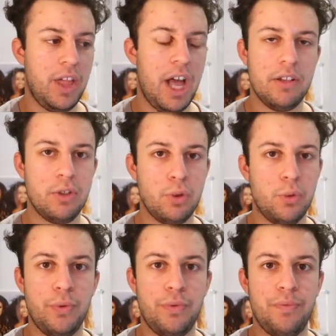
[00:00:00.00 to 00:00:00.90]
that
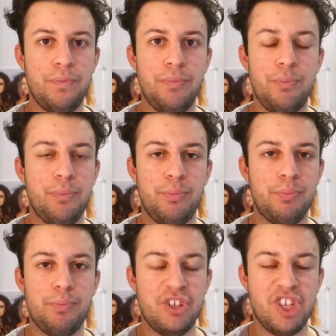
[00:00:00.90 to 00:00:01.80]
sort of
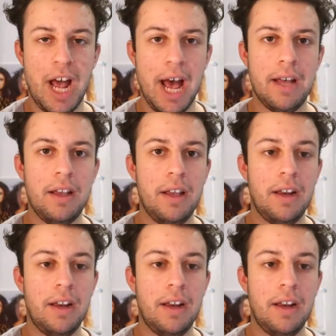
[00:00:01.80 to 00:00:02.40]
chat.